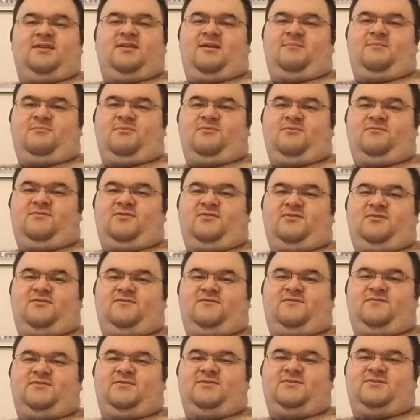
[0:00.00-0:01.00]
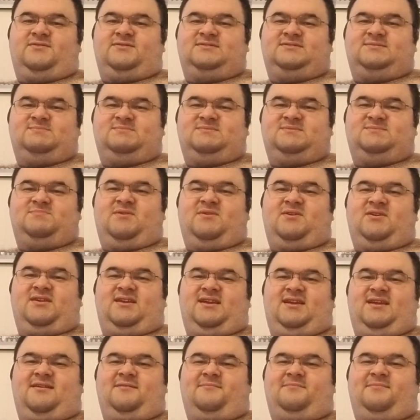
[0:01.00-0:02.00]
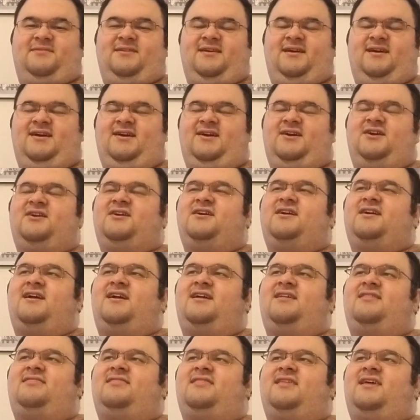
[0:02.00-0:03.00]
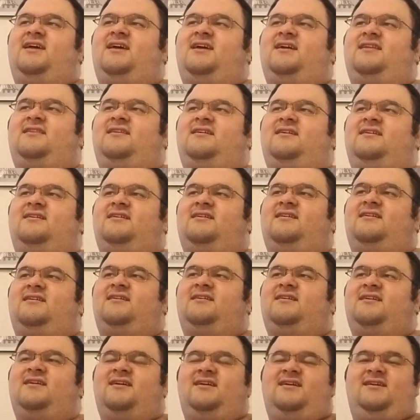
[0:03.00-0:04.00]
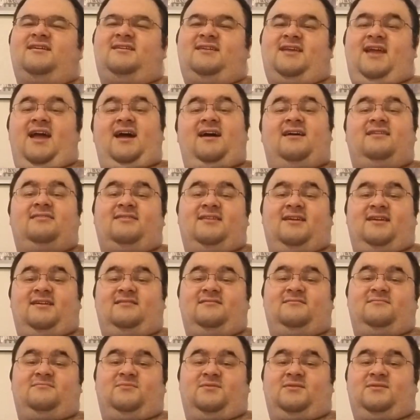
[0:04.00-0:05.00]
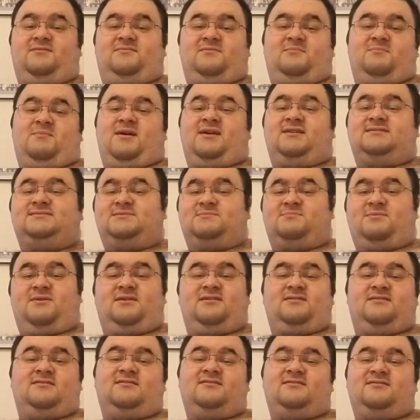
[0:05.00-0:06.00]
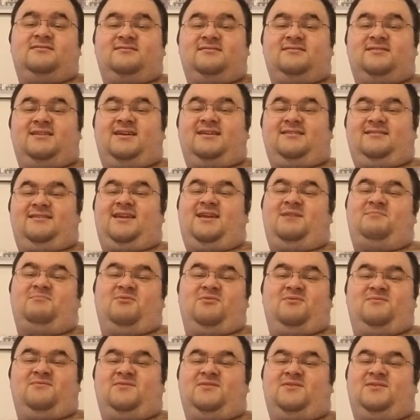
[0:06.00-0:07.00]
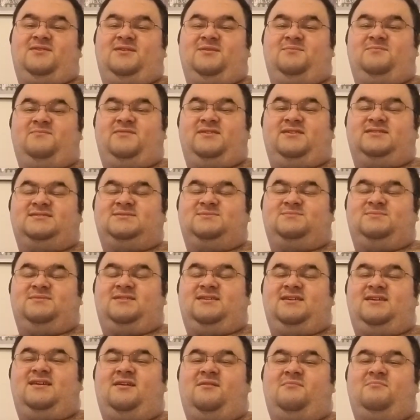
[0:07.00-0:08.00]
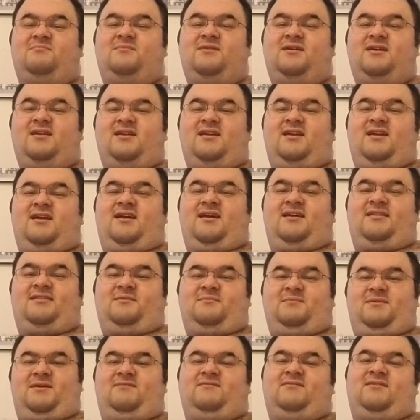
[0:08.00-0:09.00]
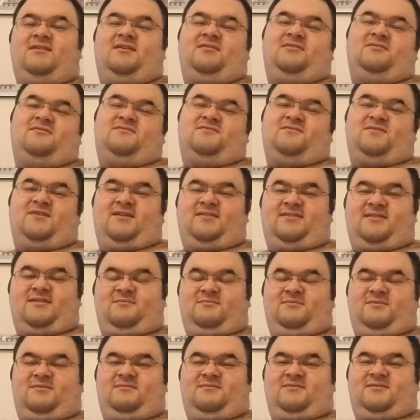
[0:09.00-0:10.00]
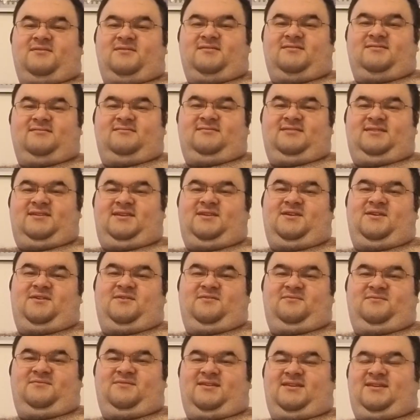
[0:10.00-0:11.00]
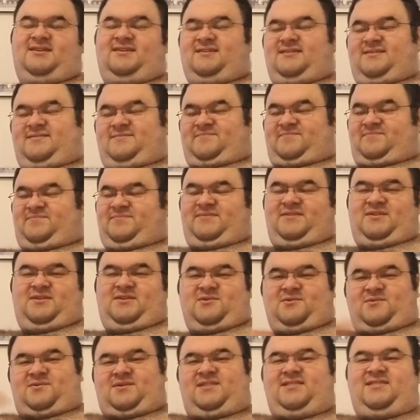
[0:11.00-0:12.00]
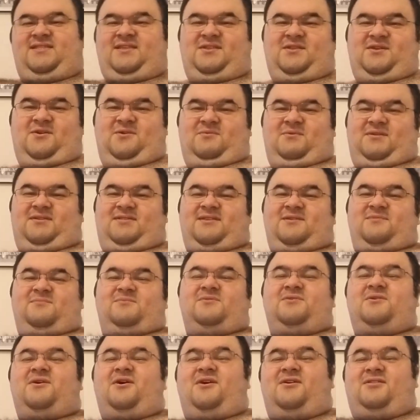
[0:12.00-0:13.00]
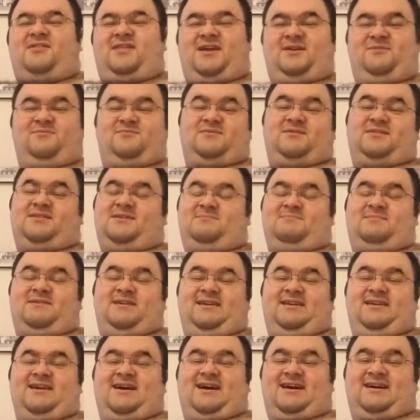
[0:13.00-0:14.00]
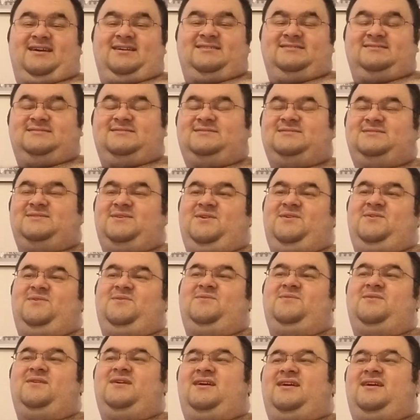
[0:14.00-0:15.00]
came over for a Christmas party up there. And then, yeah, and then one of them has a partner that came over, and I'm friends with him. And then we have another friend that we were, in the know with. They were all like really big guys, so